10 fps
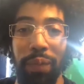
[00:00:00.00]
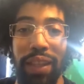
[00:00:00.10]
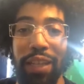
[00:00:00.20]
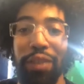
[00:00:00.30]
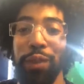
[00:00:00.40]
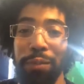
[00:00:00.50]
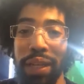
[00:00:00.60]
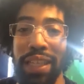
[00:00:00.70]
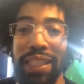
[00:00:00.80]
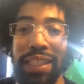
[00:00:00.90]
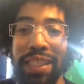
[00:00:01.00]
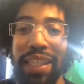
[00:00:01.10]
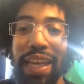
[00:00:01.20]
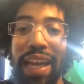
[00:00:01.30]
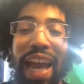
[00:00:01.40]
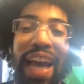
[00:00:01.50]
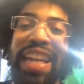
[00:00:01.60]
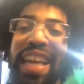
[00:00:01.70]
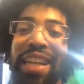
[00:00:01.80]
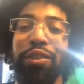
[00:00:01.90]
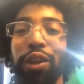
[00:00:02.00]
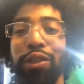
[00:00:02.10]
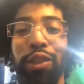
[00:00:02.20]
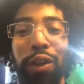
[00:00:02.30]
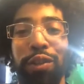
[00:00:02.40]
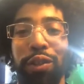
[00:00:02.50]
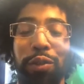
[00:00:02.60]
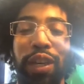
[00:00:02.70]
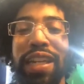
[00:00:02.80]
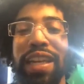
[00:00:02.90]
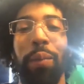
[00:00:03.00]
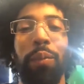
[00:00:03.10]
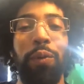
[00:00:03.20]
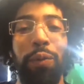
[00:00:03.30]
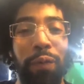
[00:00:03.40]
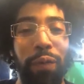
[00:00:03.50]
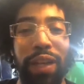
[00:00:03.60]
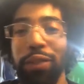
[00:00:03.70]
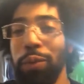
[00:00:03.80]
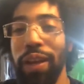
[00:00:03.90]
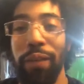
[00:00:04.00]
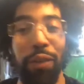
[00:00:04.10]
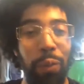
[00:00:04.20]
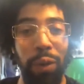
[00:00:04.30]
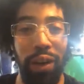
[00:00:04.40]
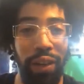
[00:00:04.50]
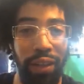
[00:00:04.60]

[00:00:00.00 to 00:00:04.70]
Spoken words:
You switch places, and then it's your turn, so you can now move and do whatever you want.